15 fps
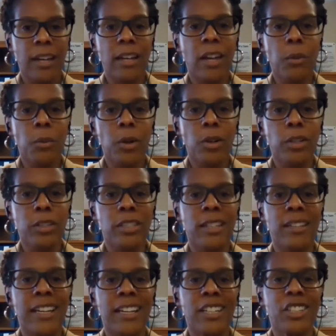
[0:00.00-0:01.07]
In other words,
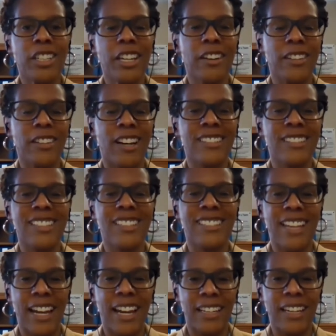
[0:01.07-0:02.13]
there's shared
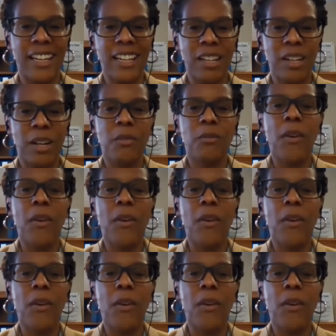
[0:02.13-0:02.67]
understanding